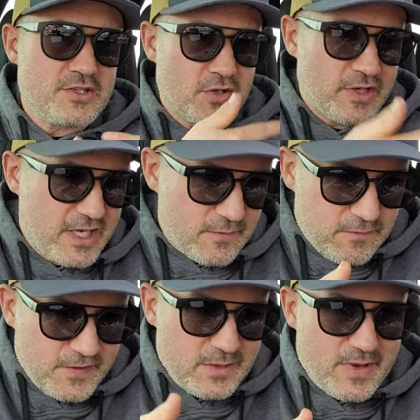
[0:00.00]
So get
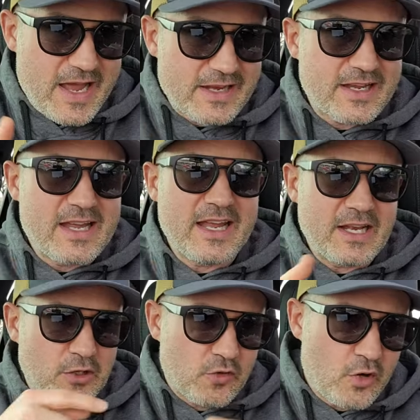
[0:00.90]
feedback
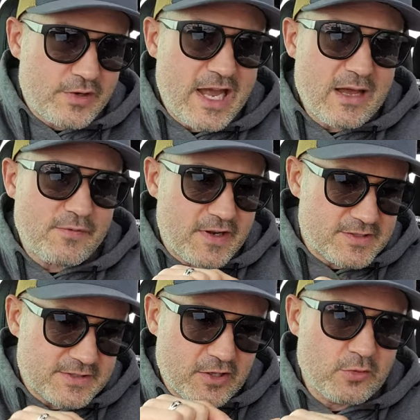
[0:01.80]
and grow
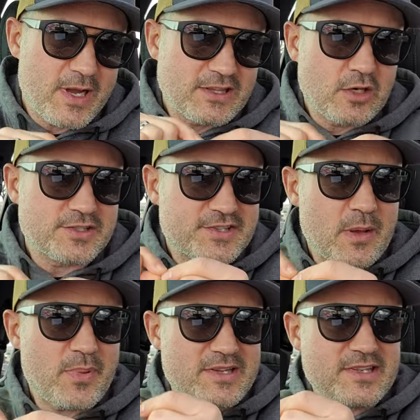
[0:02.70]
confidence little by little,
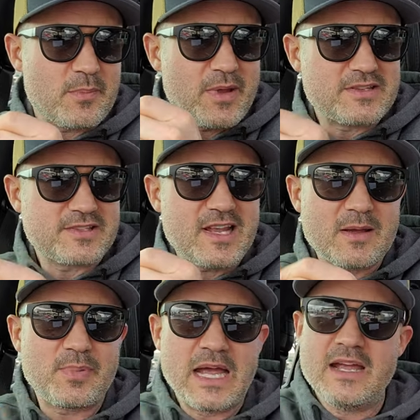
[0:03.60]
step by step by
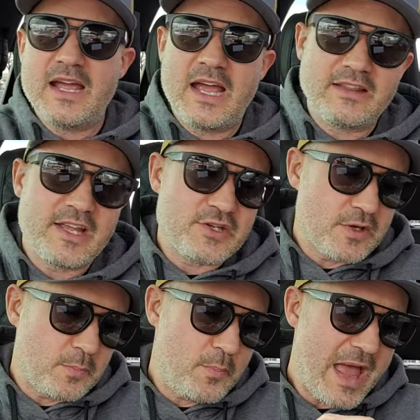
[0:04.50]
step, and let
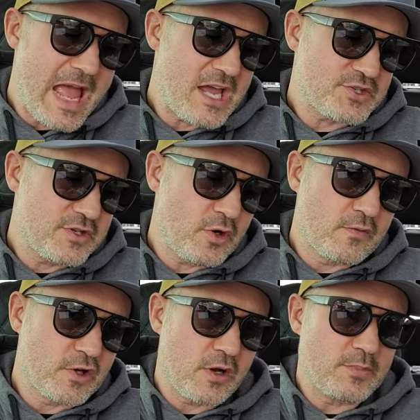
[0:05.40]
your passion
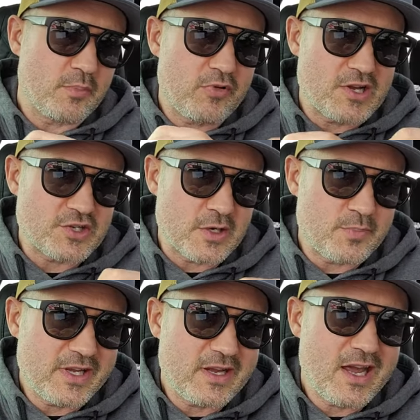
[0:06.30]
overcome your pressure to
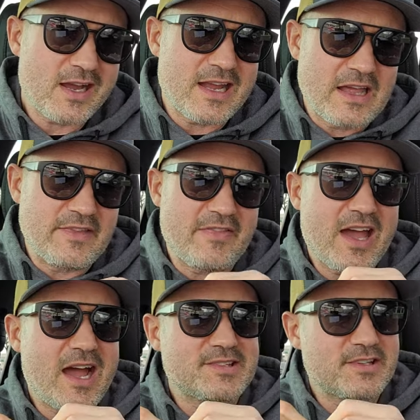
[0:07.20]
peacock. And then
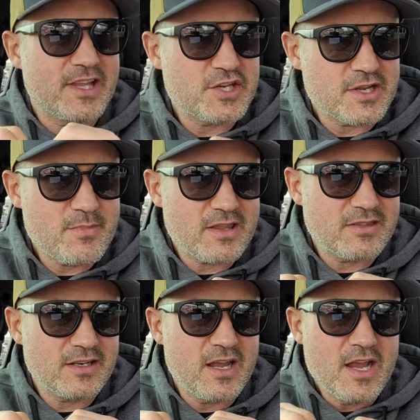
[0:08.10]
the oscillation
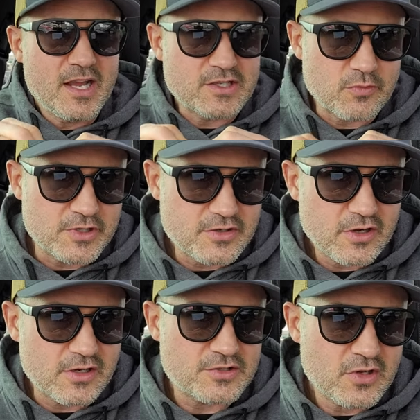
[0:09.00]
method is where you
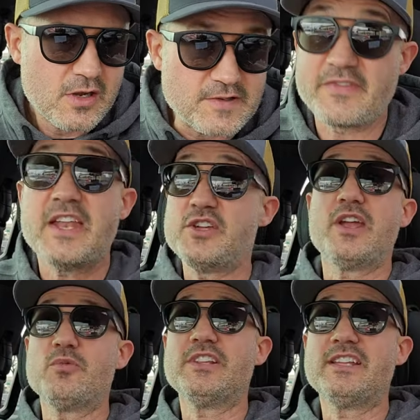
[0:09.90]
talk soft and then you
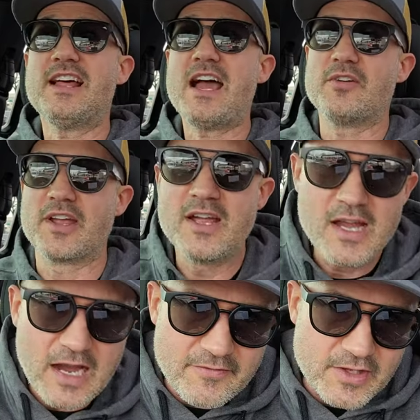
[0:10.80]
get really loud
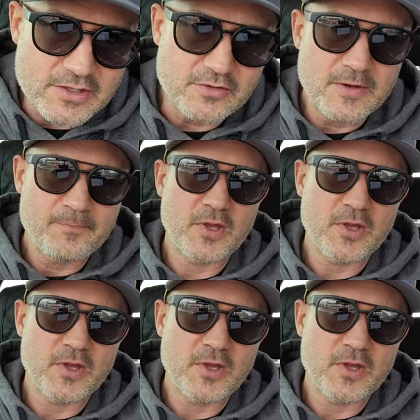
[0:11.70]
and then you